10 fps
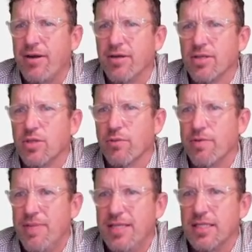so it
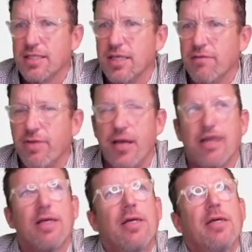repeats itself, like
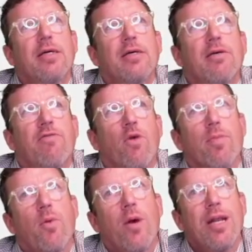
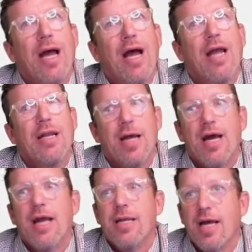
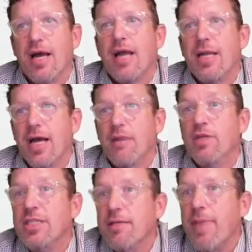4.9999. We
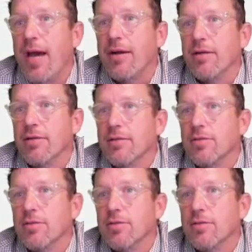see a pattern.